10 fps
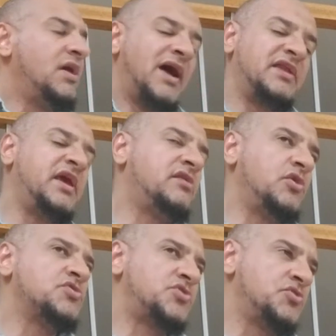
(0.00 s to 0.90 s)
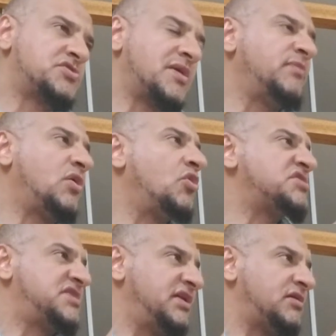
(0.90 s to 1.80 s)
and here they used to use something called
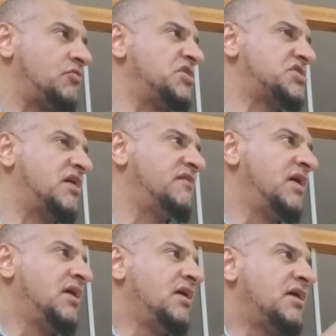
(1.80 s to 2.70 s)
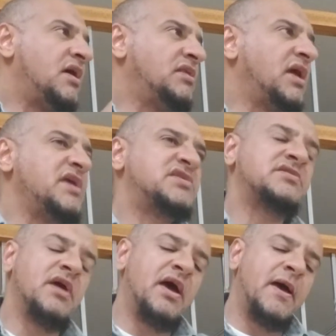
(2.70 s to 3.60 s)
sidr, which are
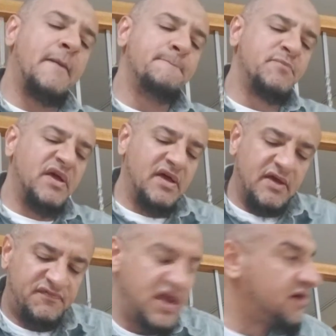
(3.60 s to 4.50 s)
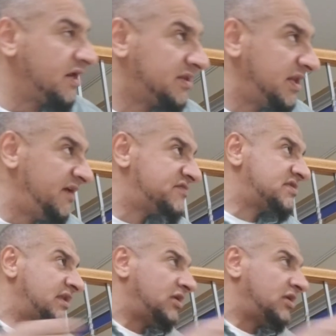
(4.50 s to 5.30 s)
nice fragrant leaves that they